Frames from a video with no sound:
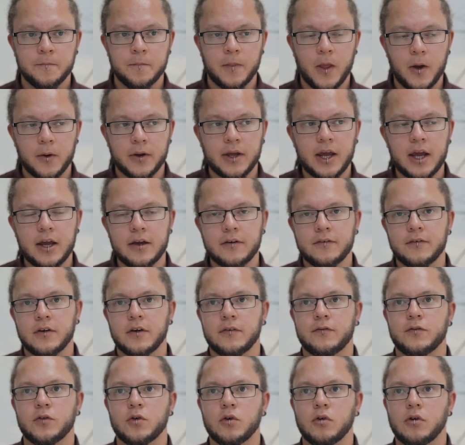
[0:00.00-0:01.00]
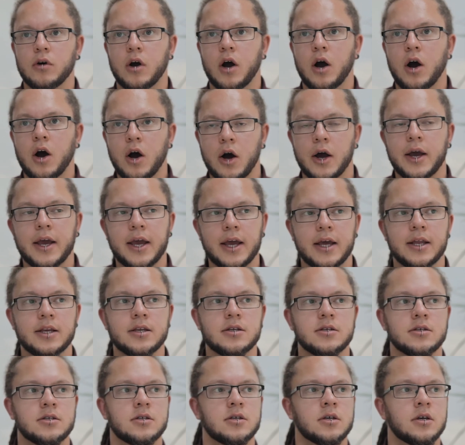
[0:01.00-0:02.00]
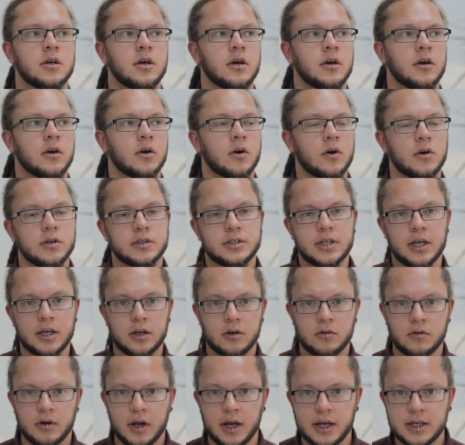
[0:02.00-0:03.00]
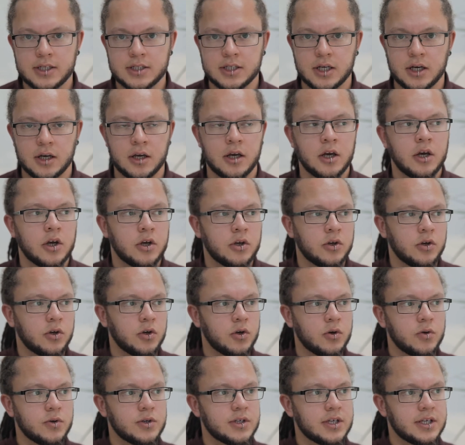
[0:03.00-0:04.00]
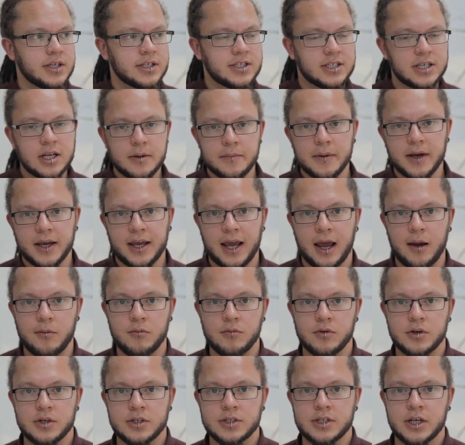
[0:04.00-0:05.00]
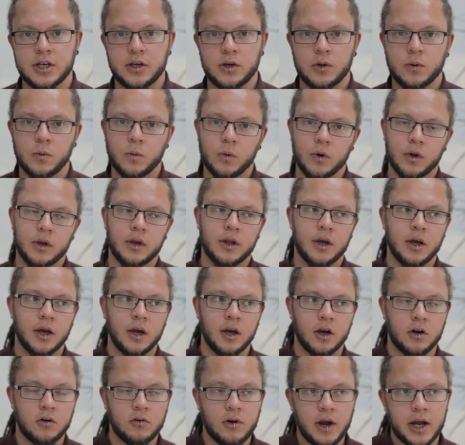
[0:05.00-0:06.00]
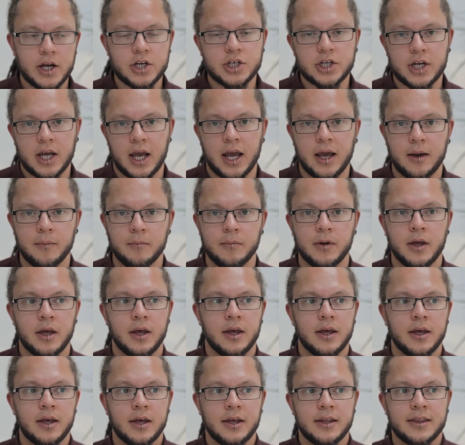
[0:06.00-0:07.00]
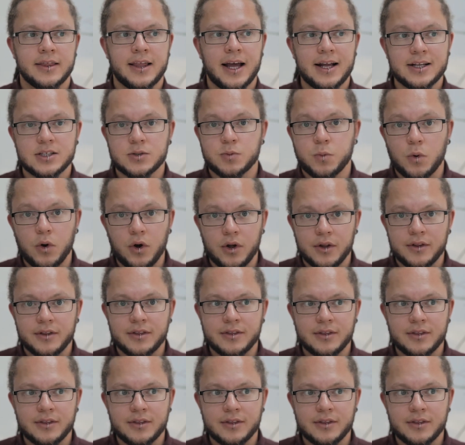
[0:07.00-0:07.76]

Okay, if you're a high-end content creator, you're using cinema cameras and you want a crash cam, that's what